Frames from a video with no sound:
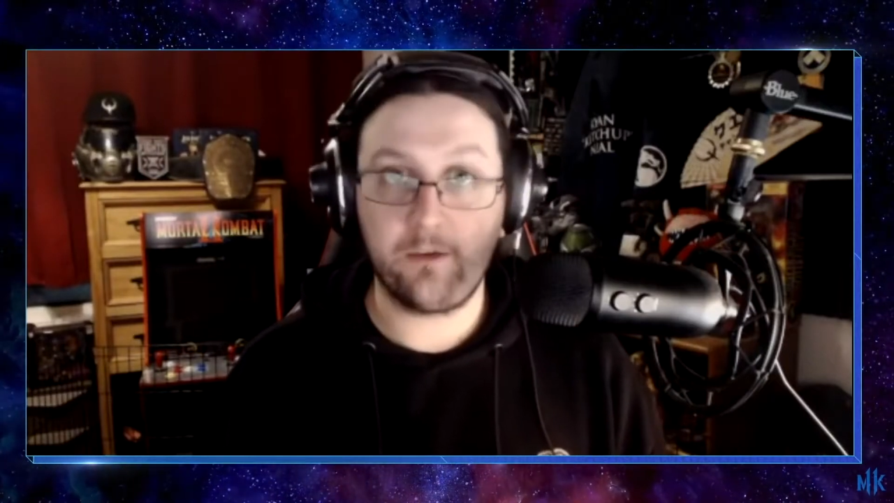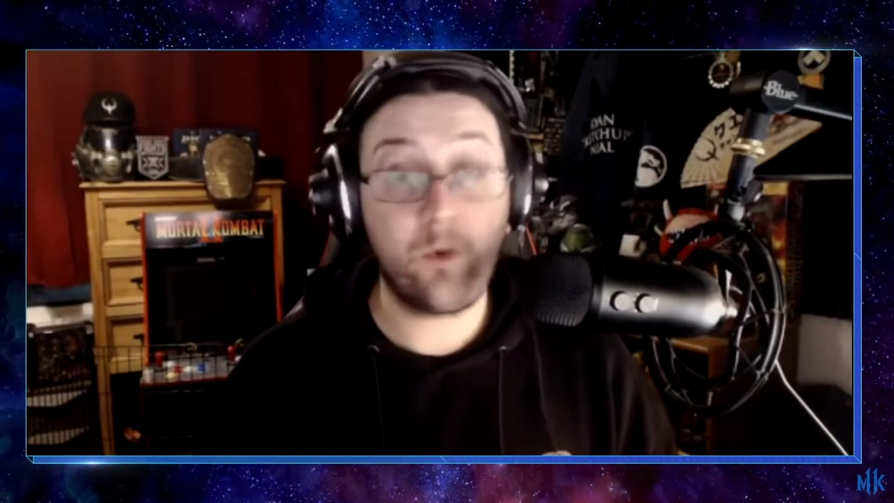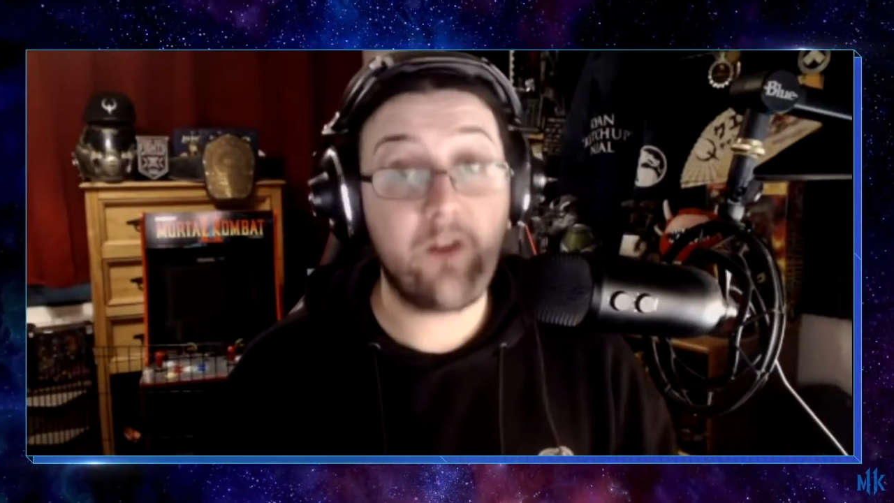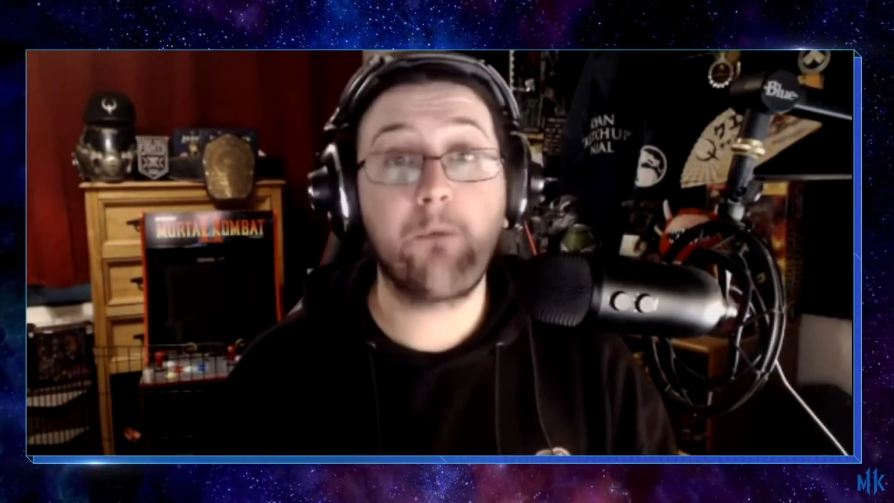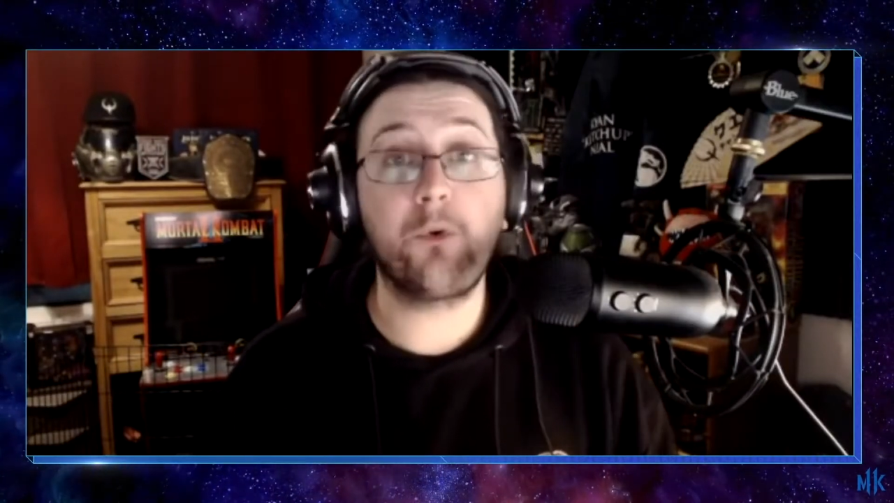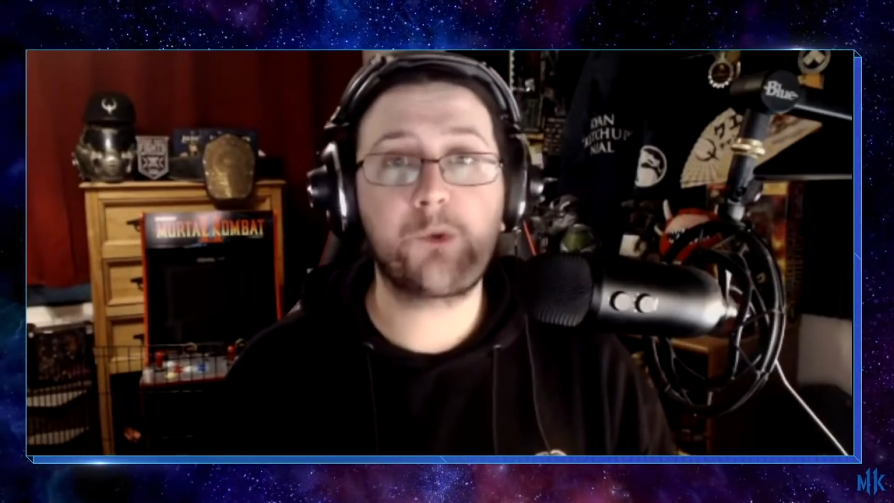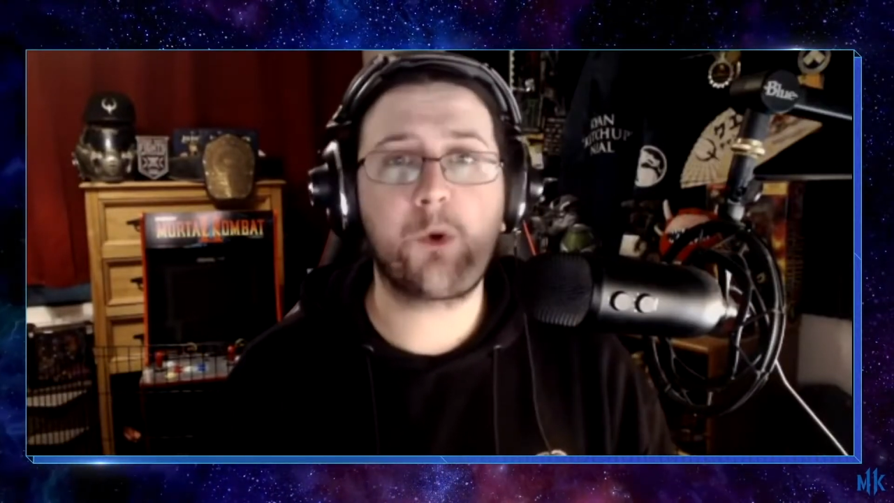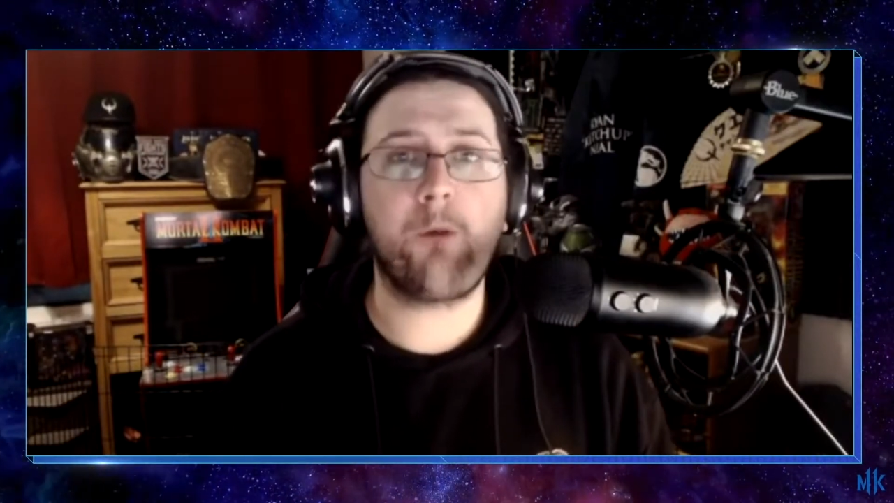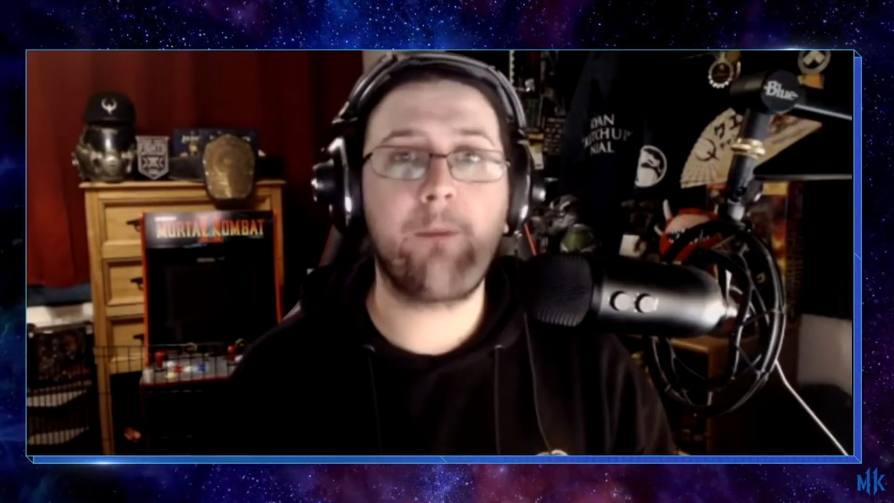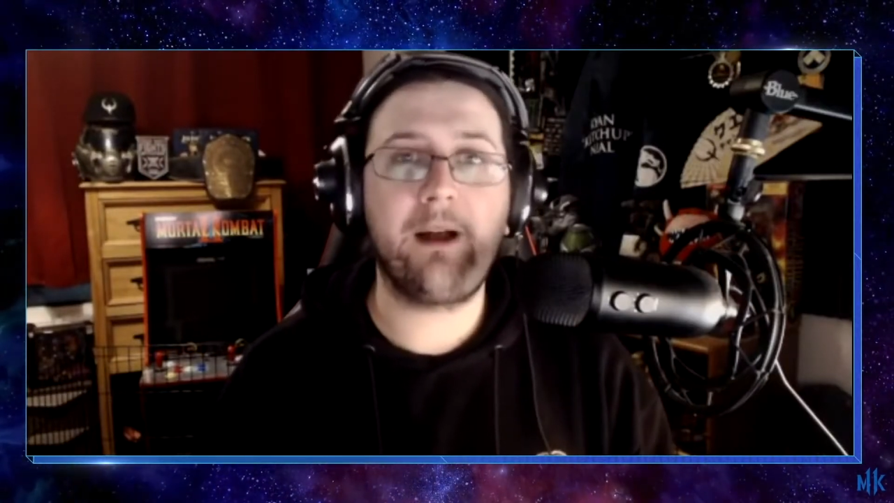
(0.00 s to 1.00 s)
with Mortal
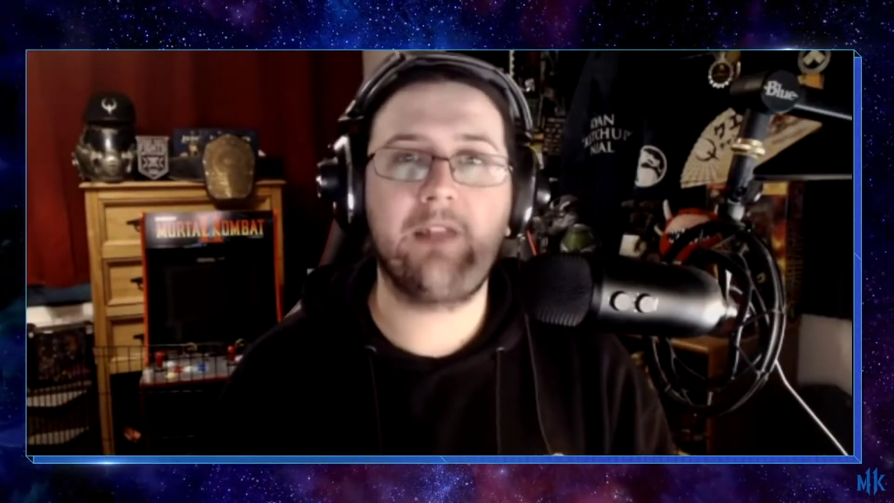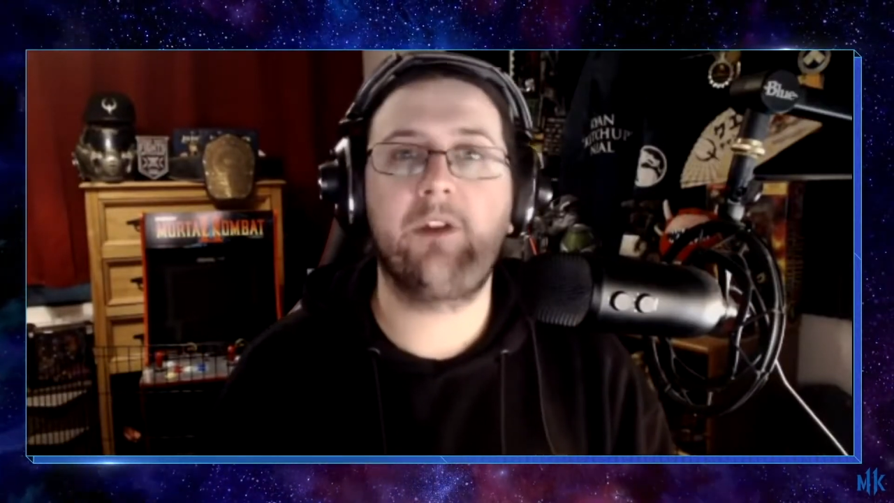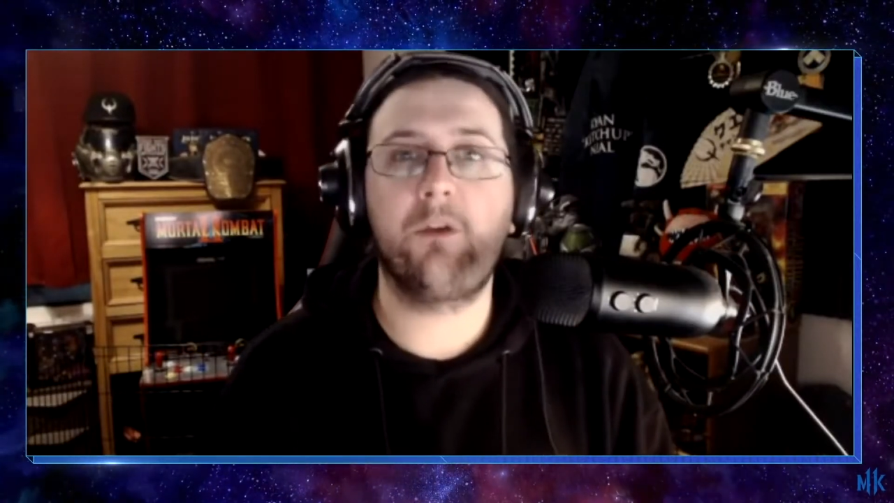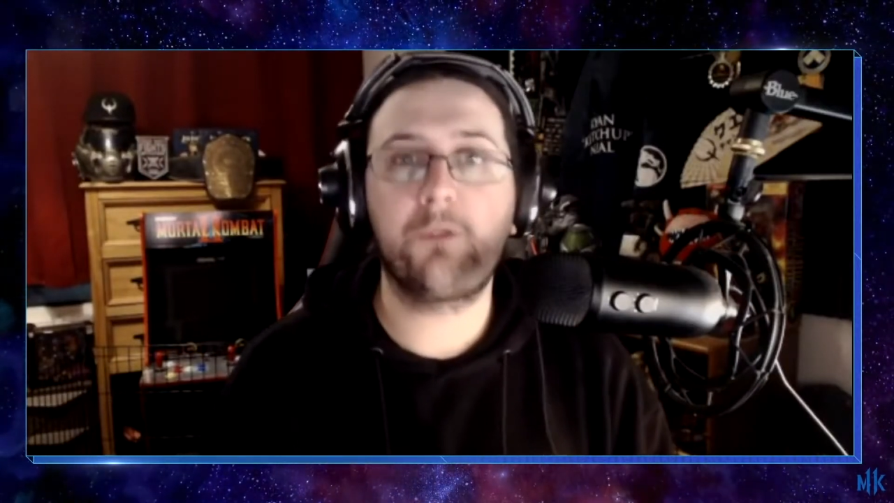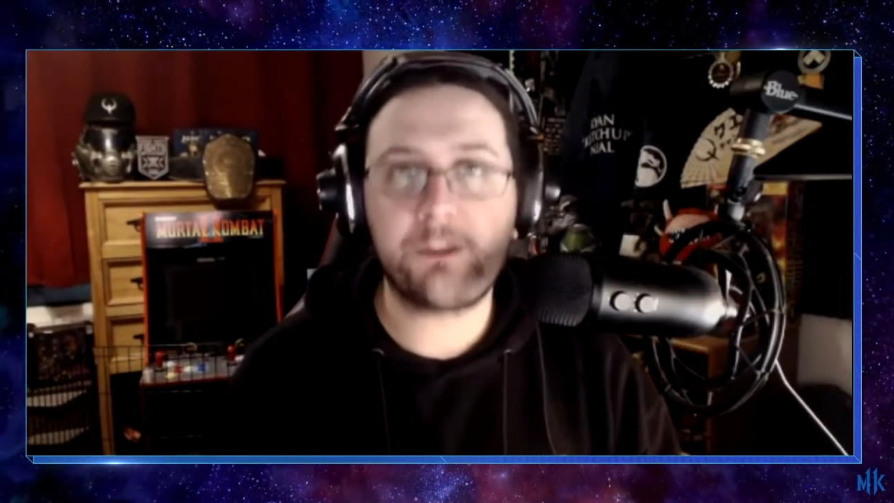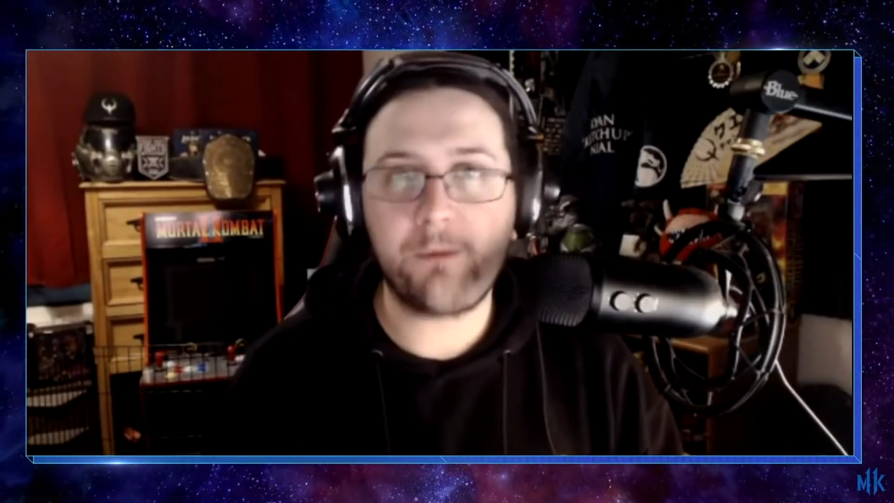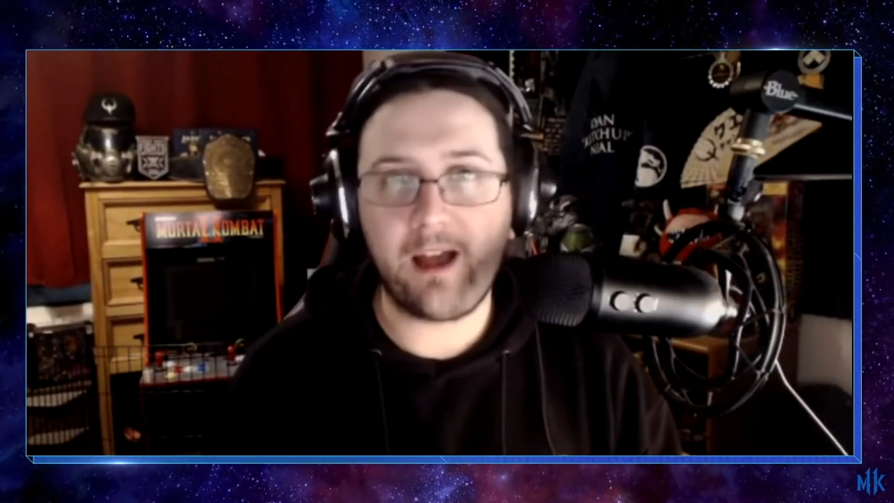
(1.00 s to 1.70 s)
Kombat 11 Ultimate